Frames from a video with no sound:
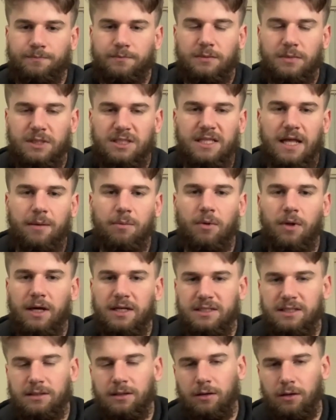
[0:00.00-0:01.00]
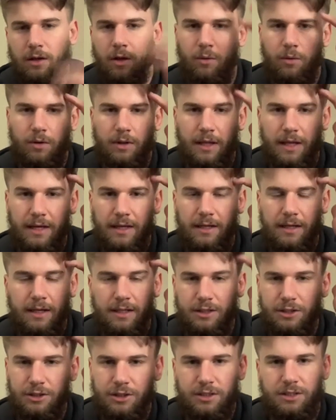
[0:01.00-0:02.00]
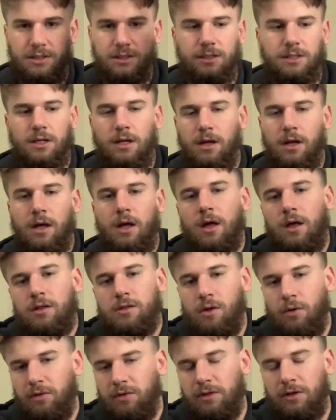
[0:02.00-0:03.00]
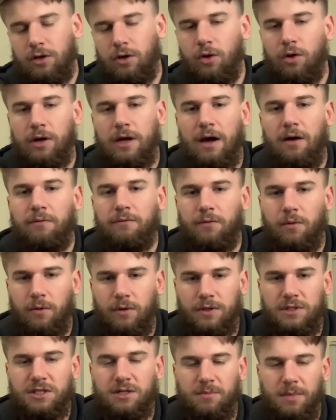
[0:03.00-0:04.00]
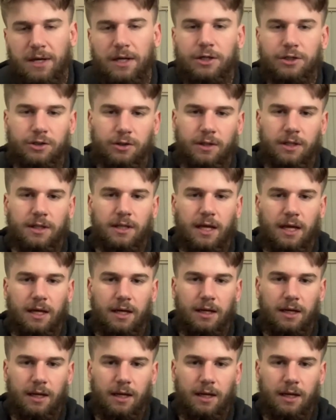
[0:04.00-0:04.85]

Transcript: stabilizing the lower leg. It's just the only thing to look out for is to make sure that they